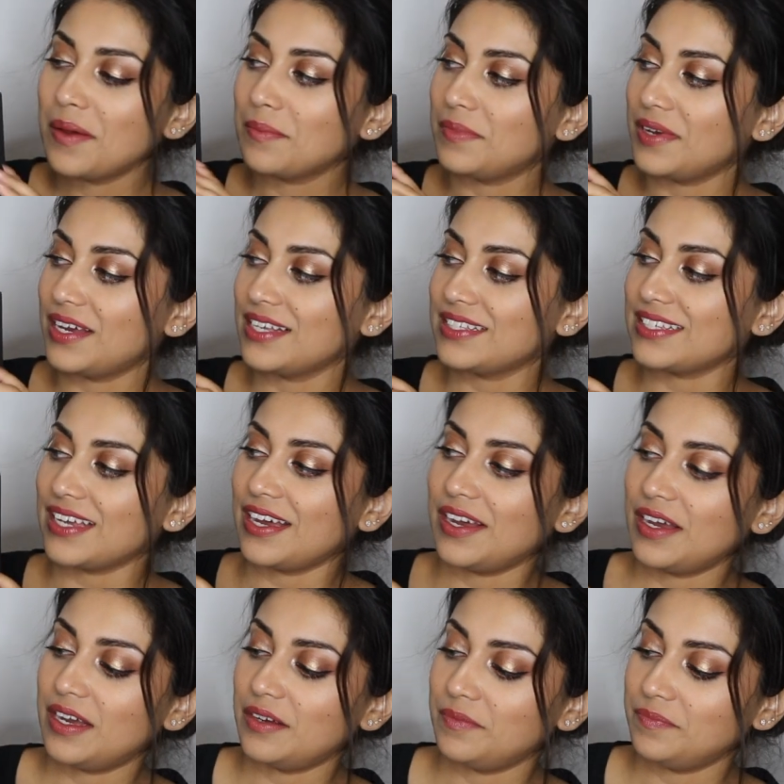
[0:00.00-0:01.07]
but
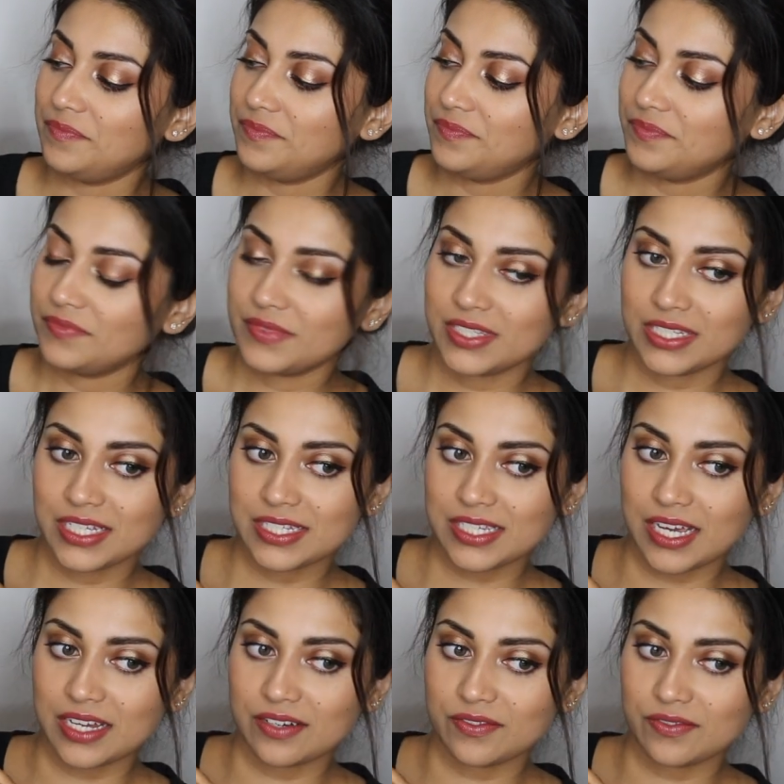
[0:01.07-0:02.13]
um, it's
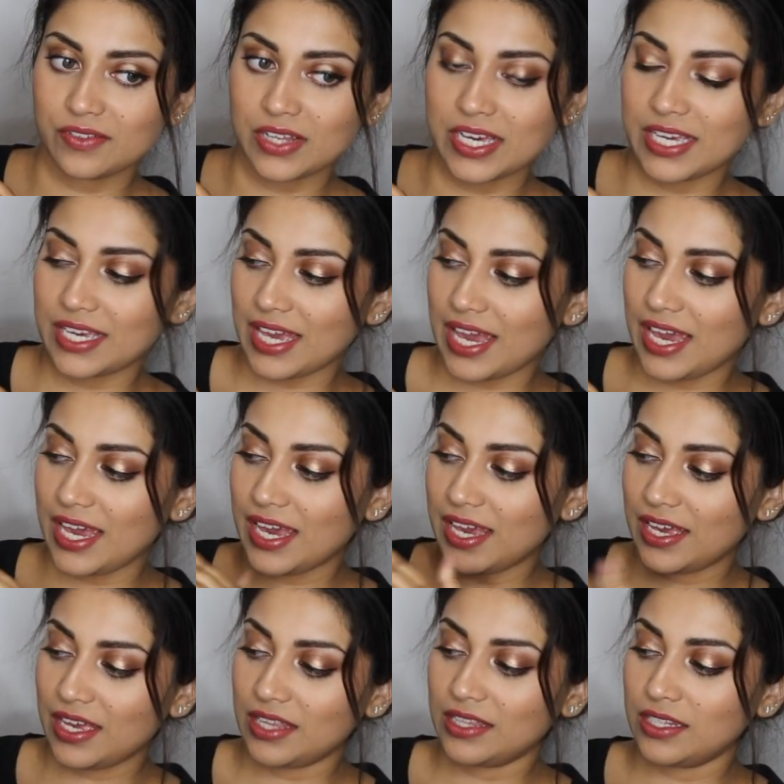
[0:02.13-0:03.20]
kind of like
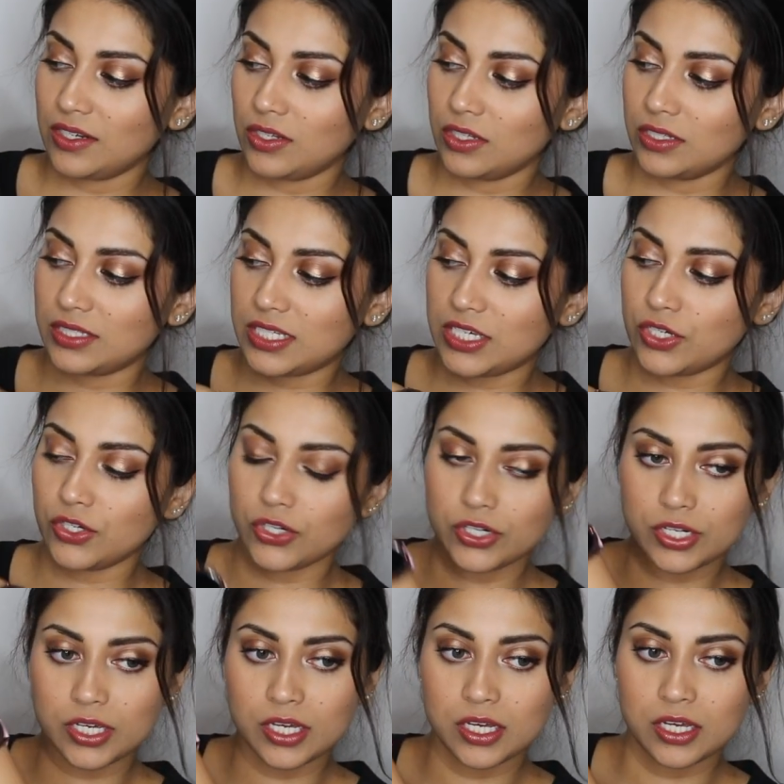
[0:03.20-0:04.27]
a little tiered,